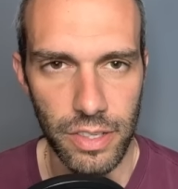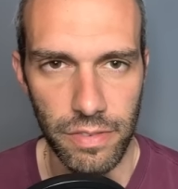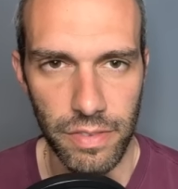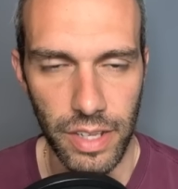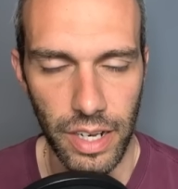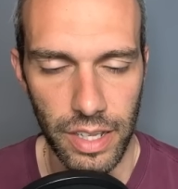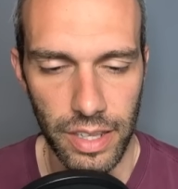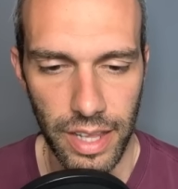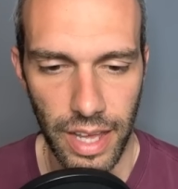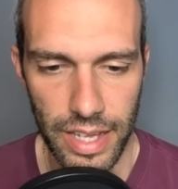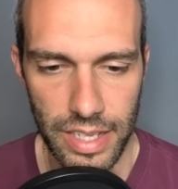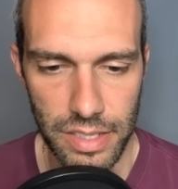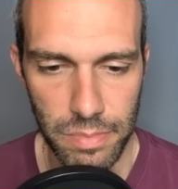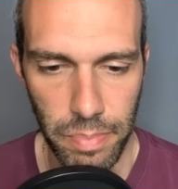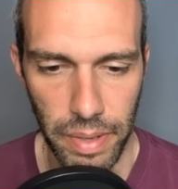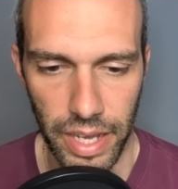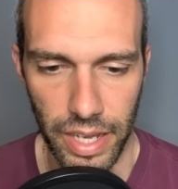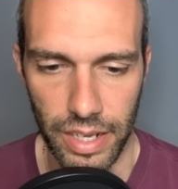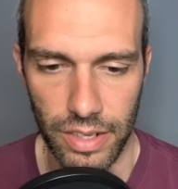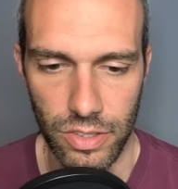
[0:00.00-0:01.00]
None of that is
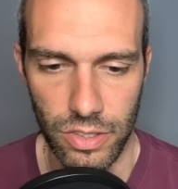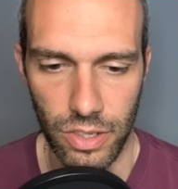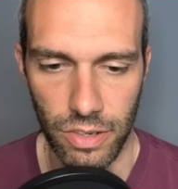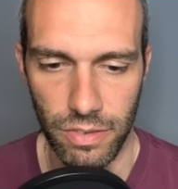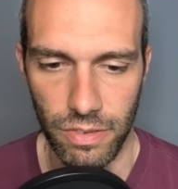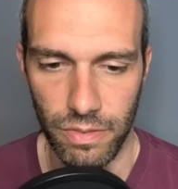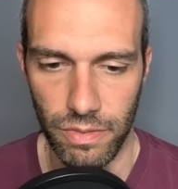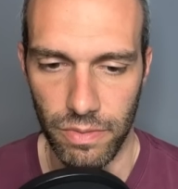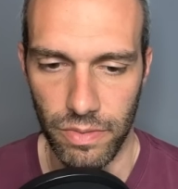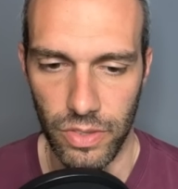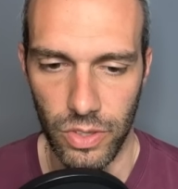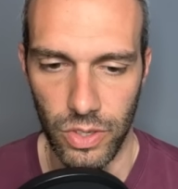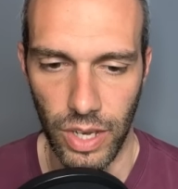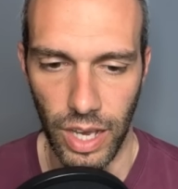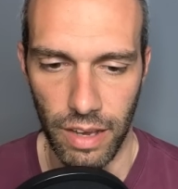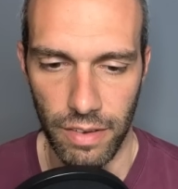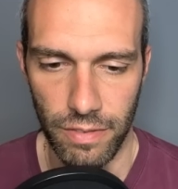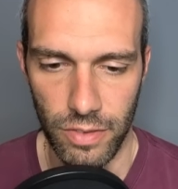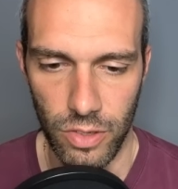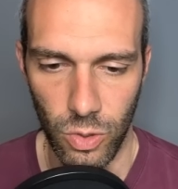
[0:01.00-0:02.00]
banned. So you
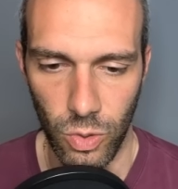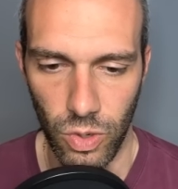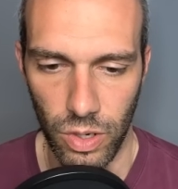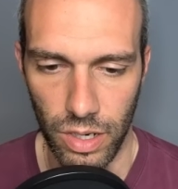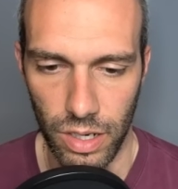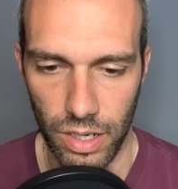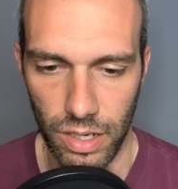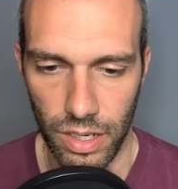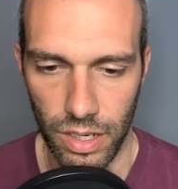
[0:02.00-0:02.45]
have your